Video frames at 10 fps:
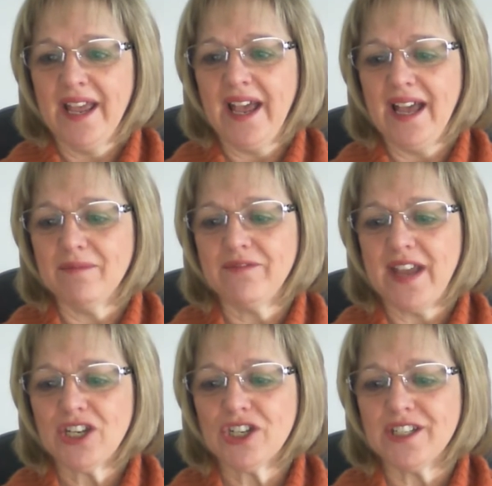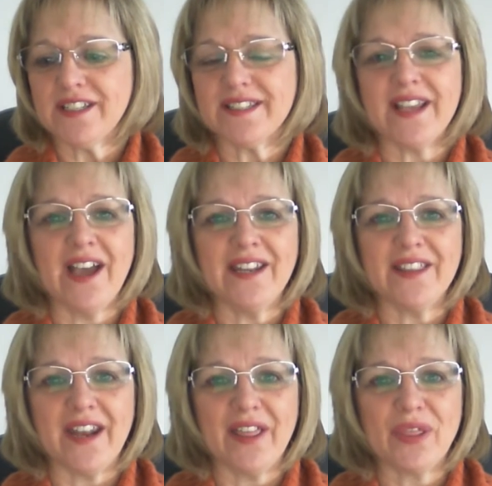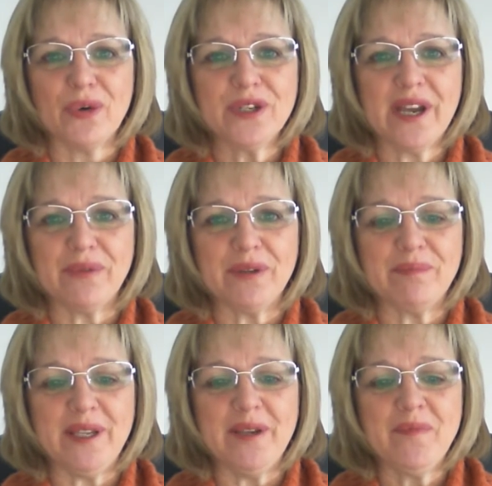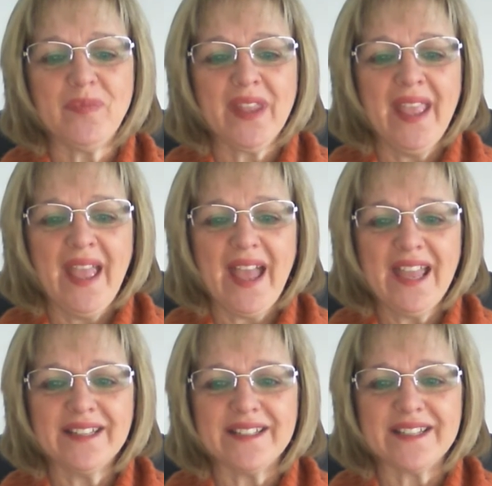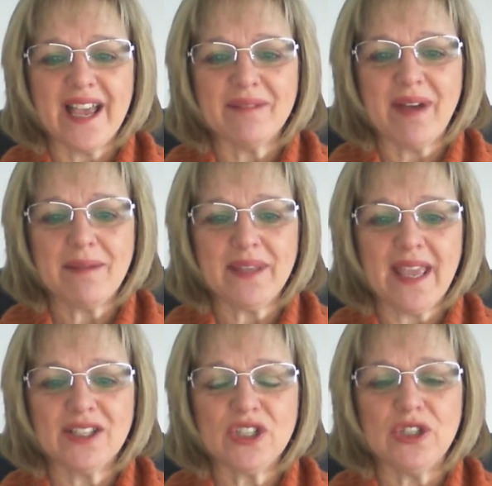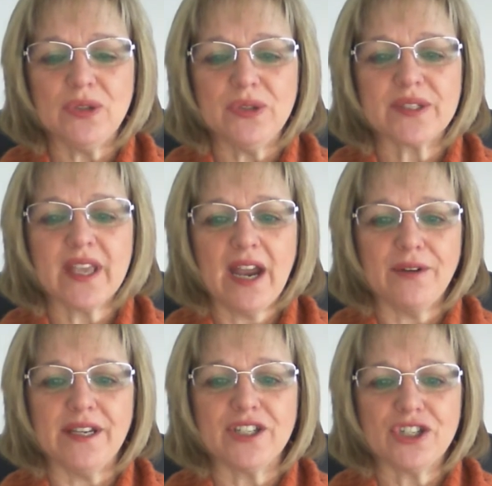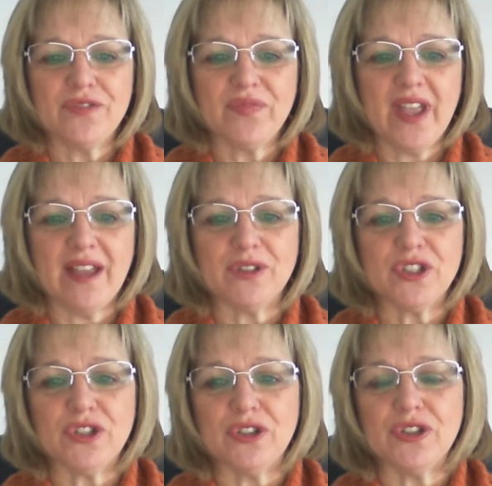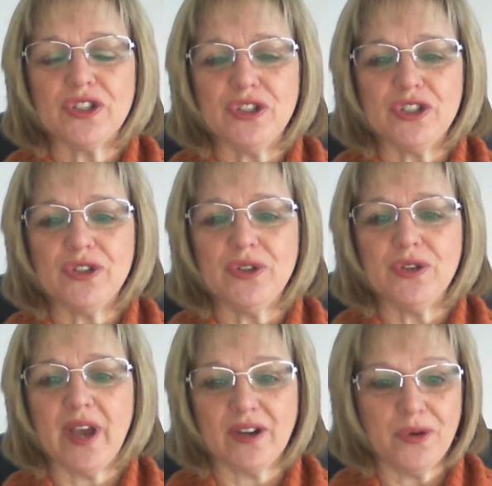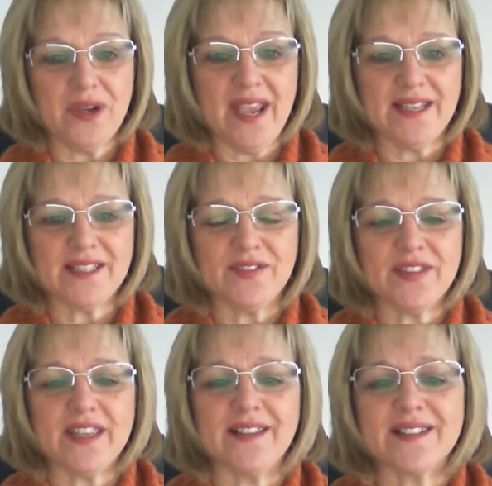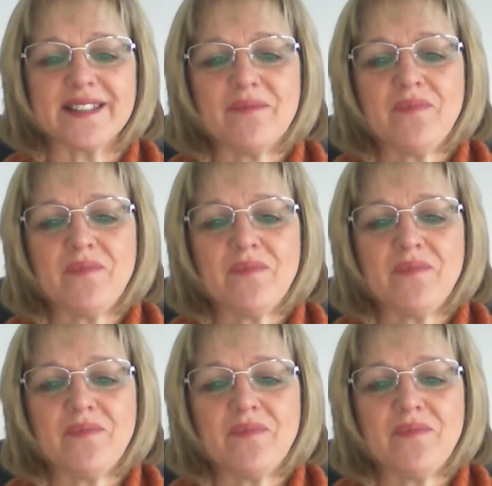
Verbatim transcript: um, fashion designer that I thought I would be. And um, I began to lose courage um, to, to do creative things.